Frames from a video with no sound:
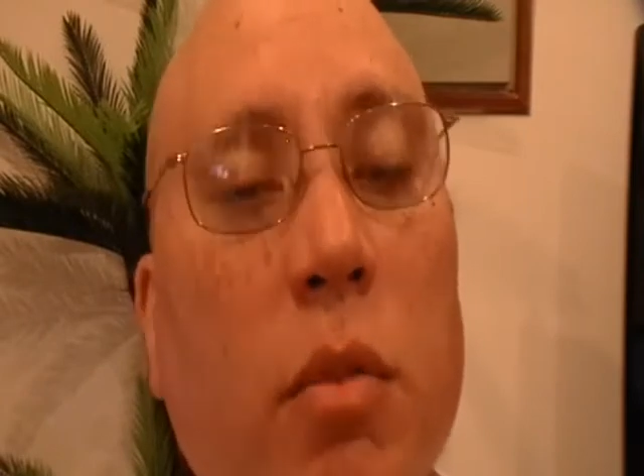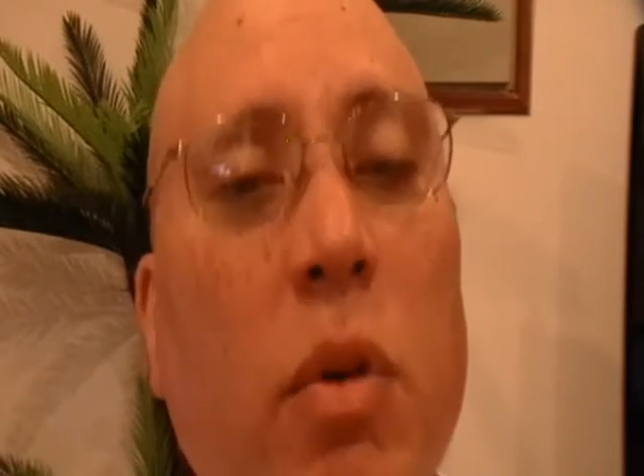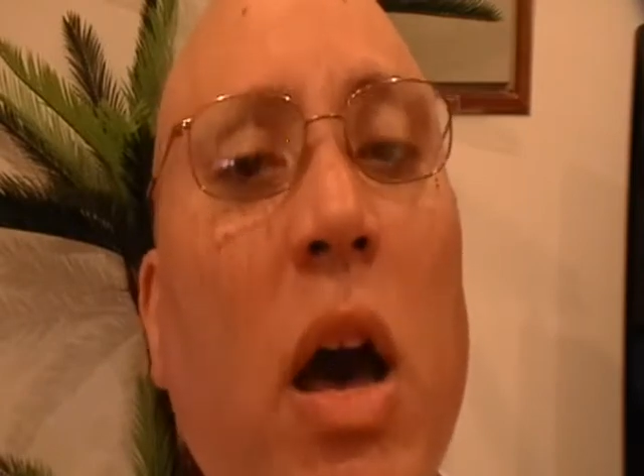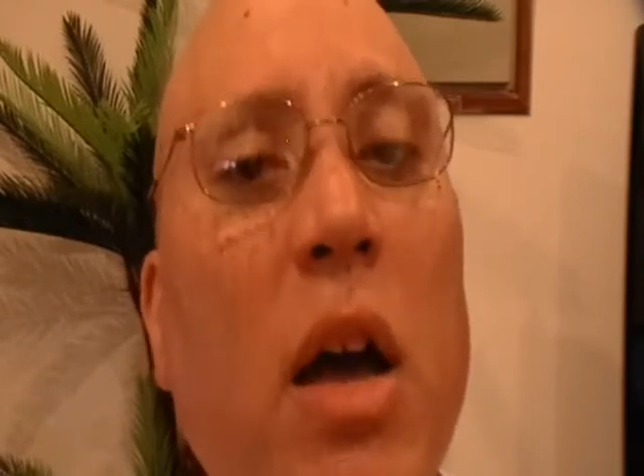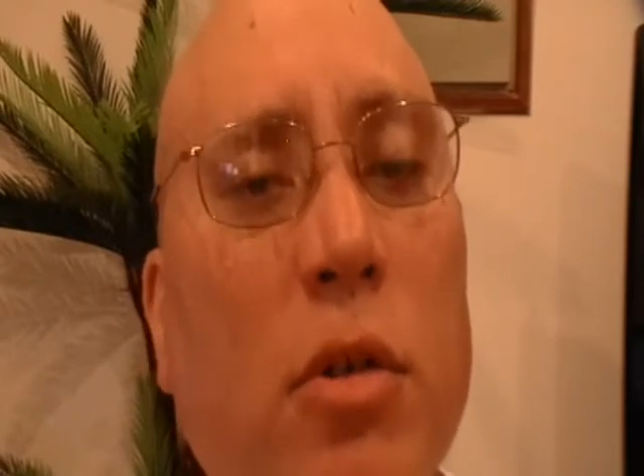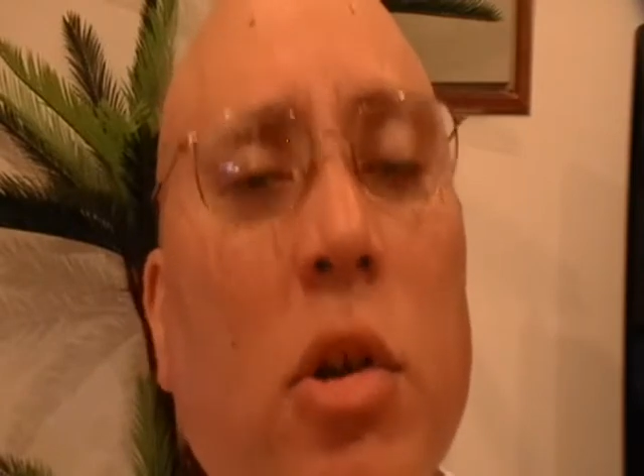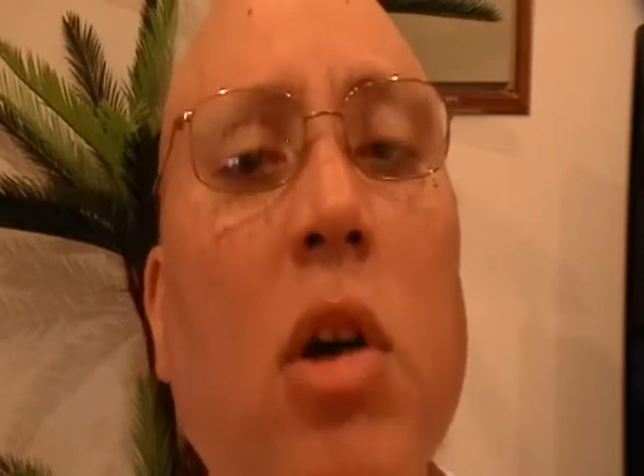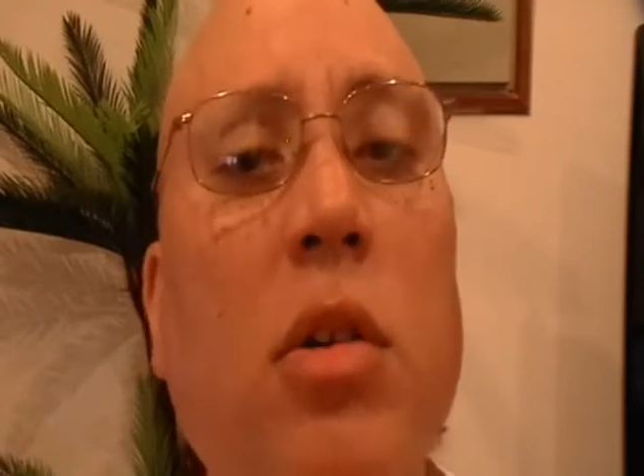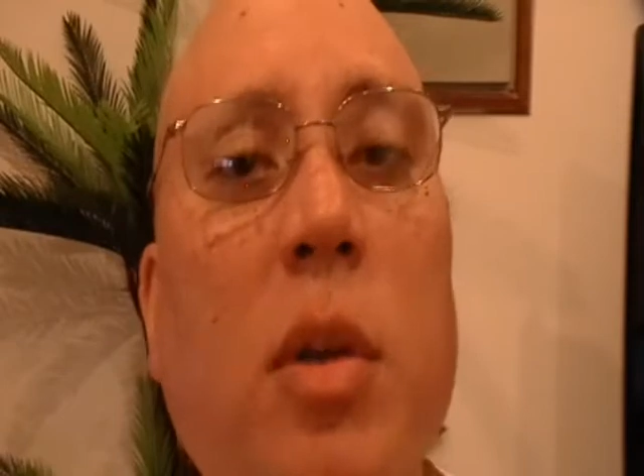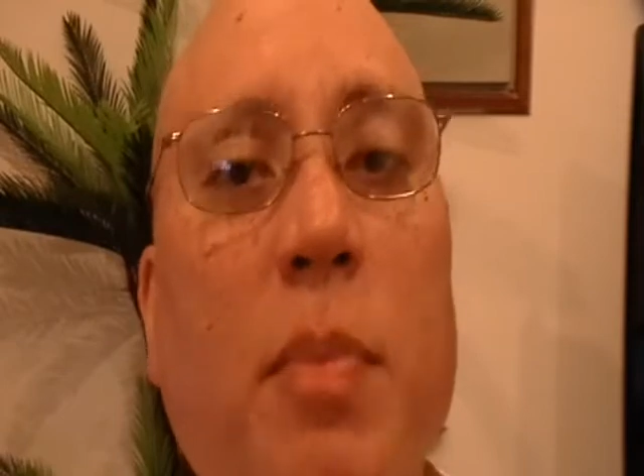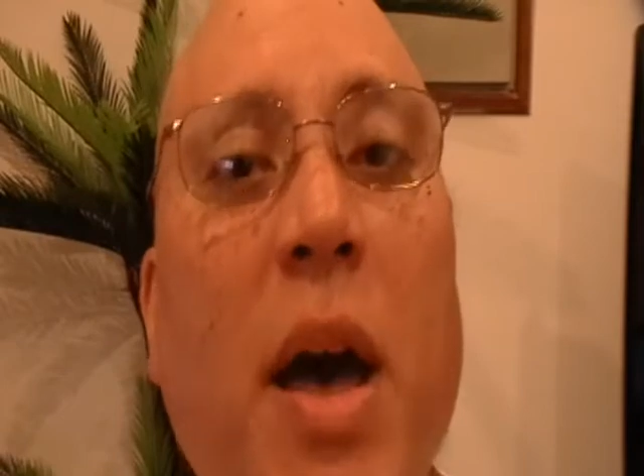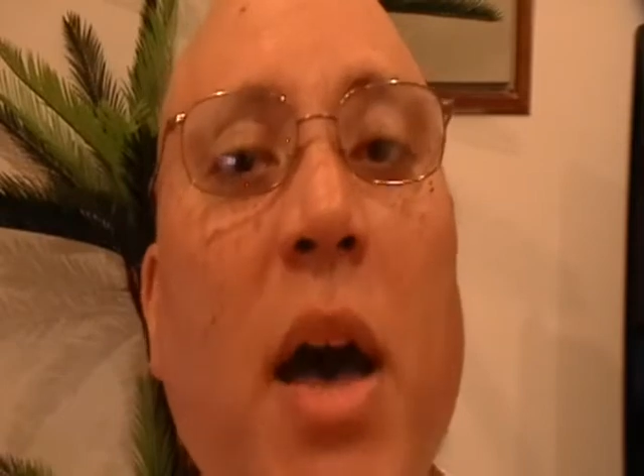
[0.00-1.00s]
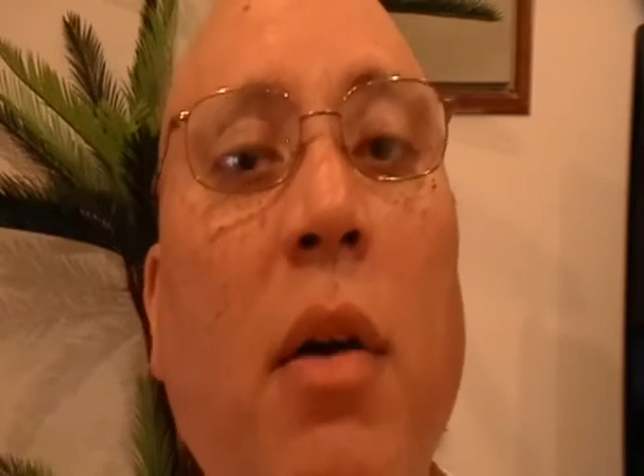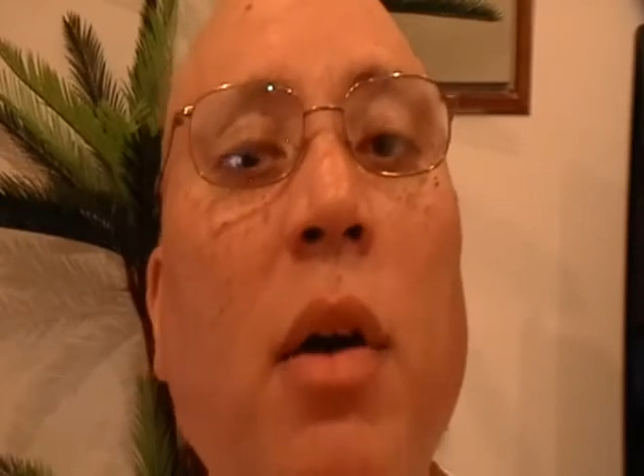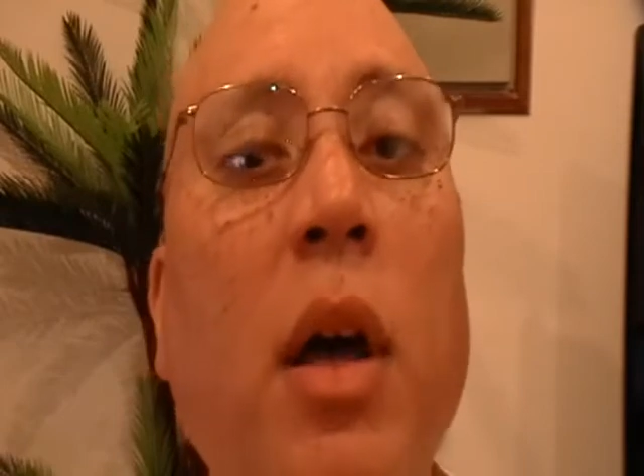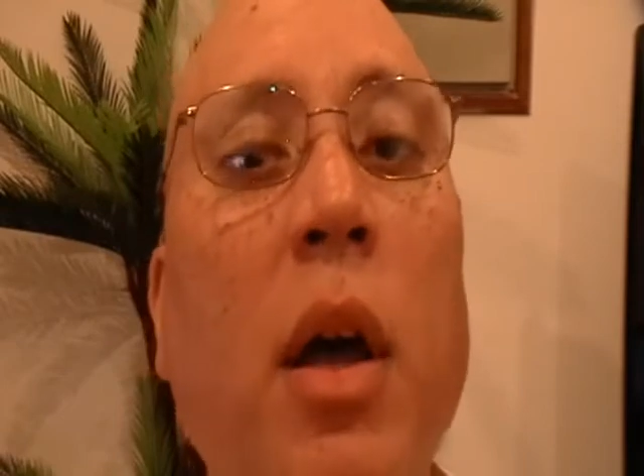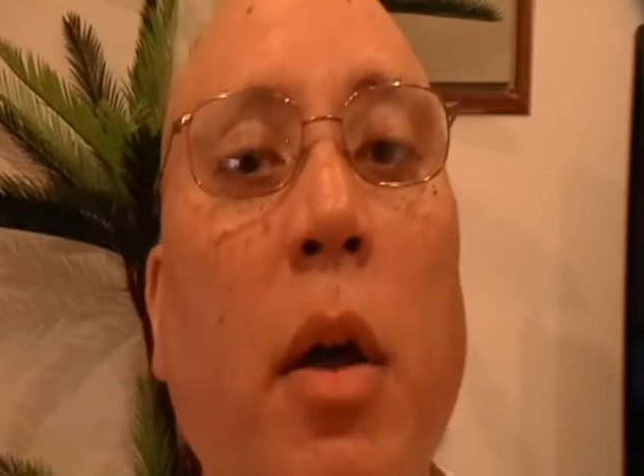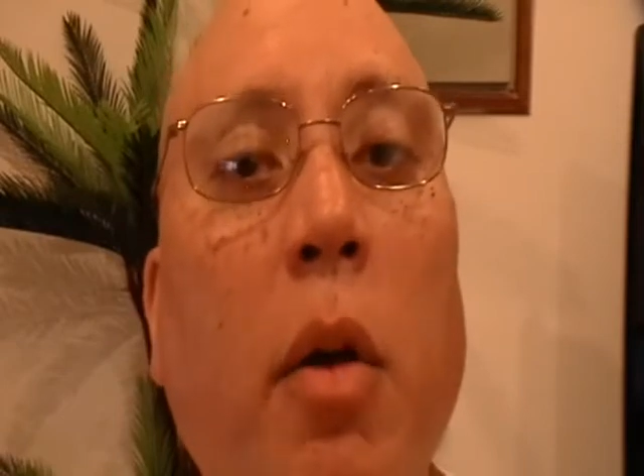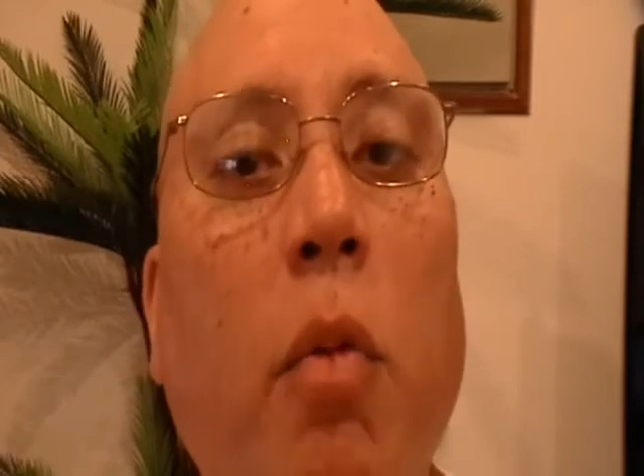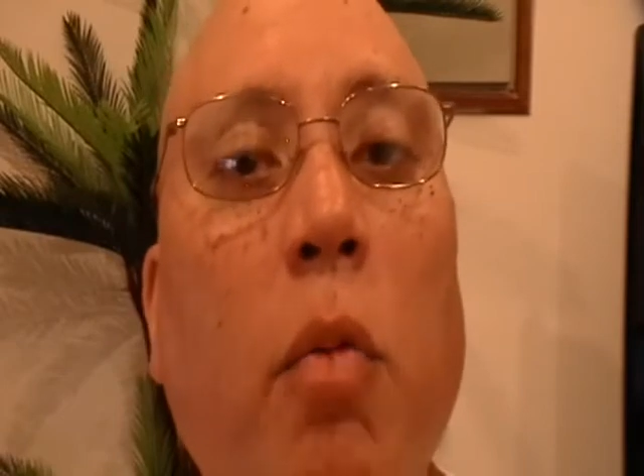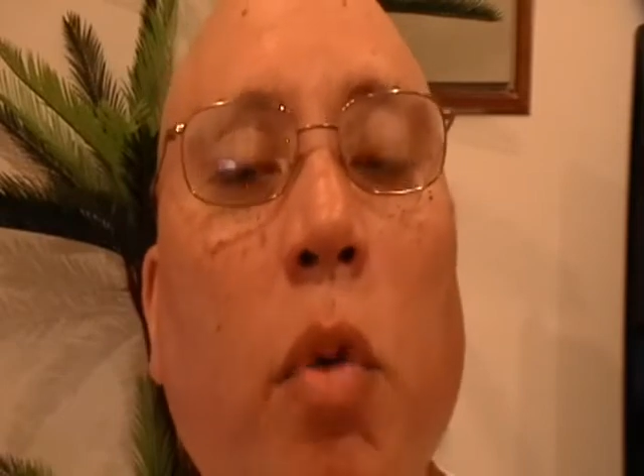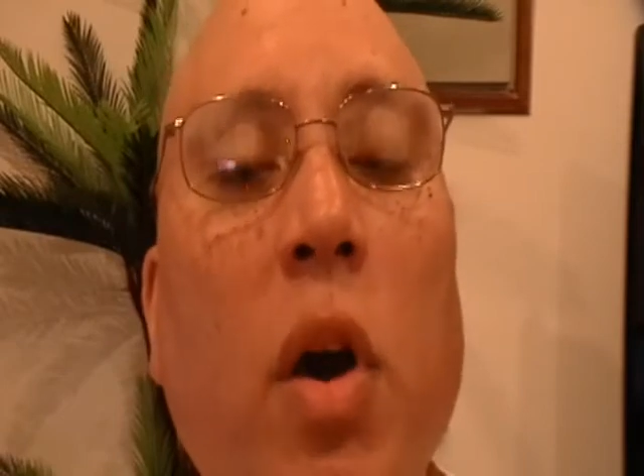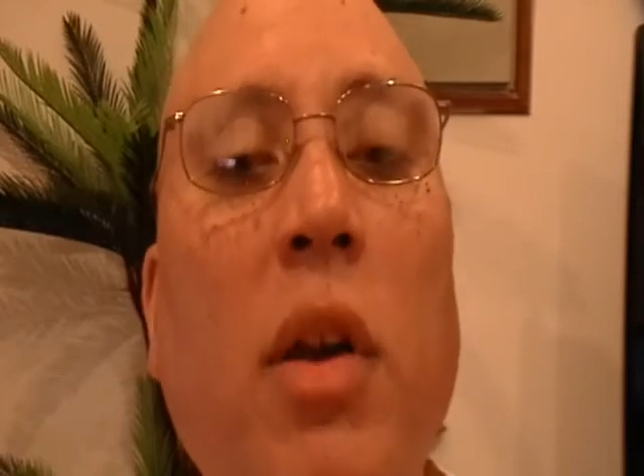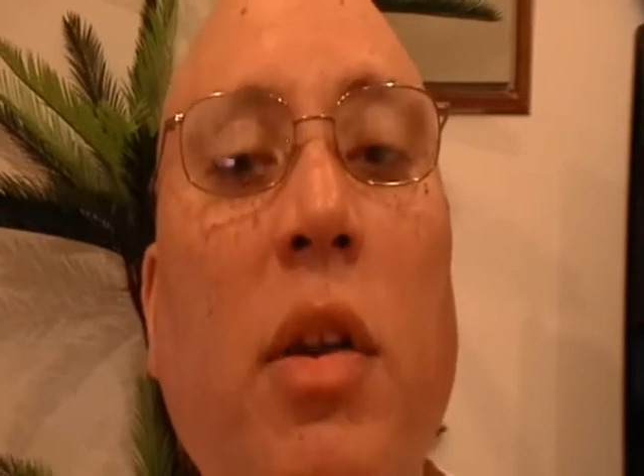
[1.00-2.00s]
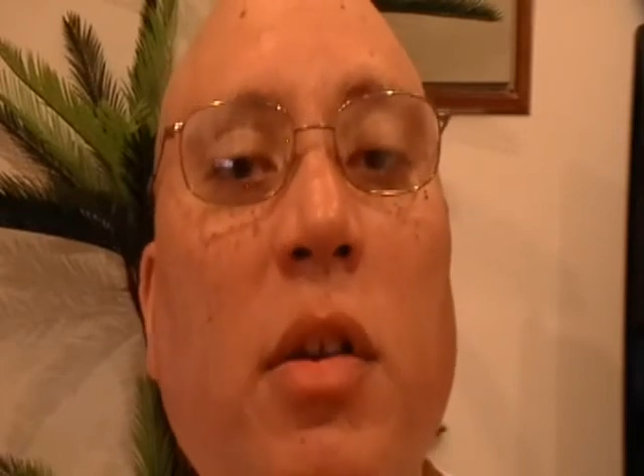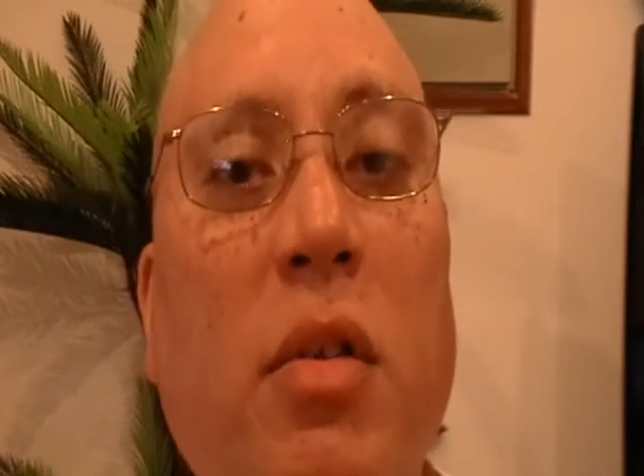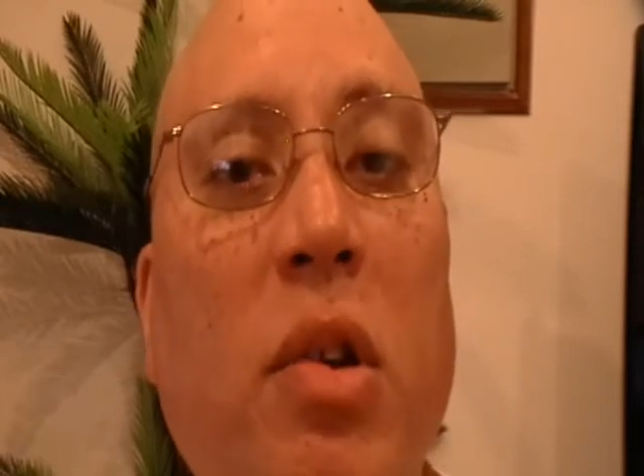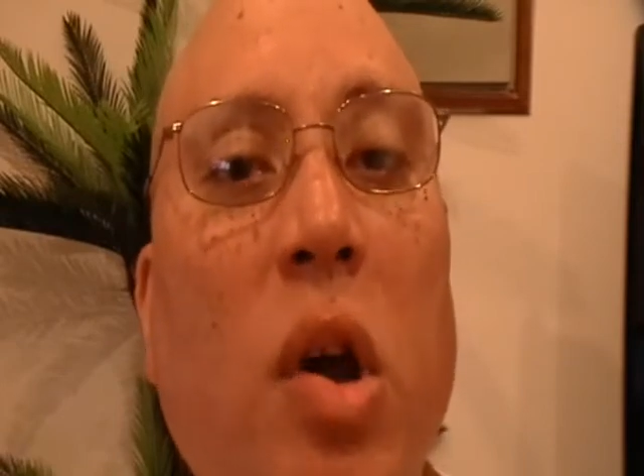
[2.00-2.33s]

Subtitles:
I talked about what